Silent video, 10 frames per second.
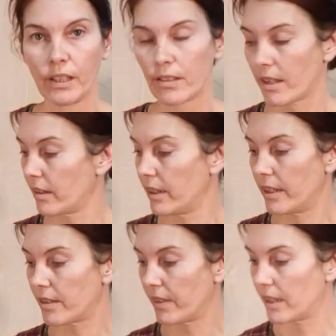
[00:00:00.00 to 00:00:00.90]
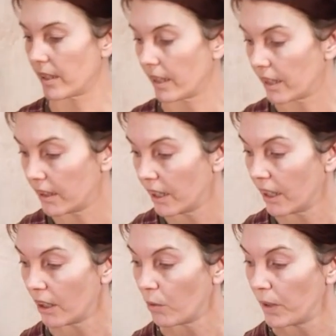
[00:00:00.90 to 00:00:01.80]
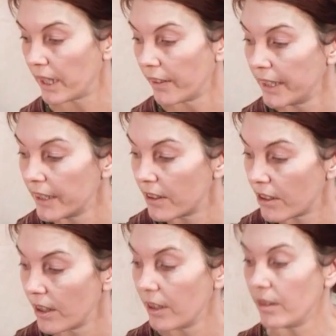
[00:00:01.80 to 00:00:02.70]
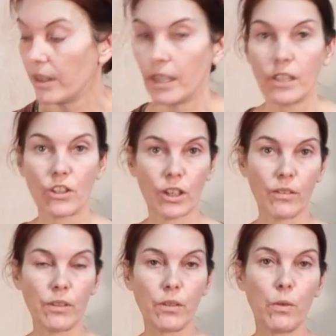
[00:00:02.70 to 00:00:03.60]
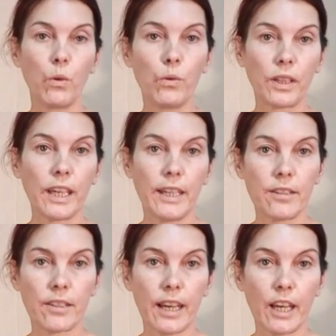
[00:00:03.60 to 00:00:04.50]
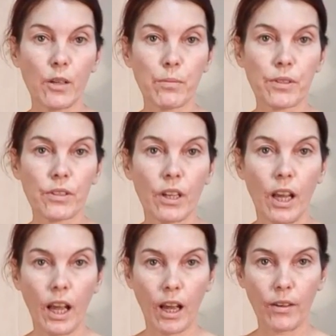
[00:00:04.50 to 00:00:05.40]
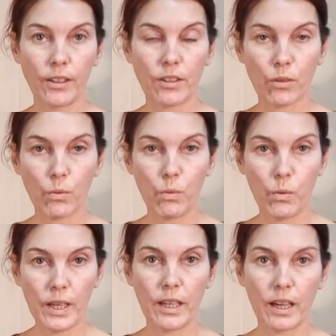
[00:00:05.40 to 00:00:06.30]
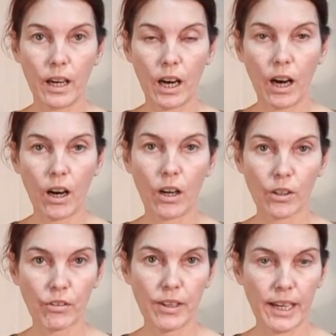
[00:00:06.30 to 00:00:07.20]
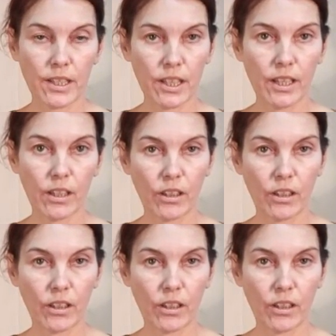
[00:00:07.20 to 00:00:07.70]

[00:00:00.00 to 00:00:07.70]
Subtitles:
So in this video, we're going to show you all the key steps, and we are creating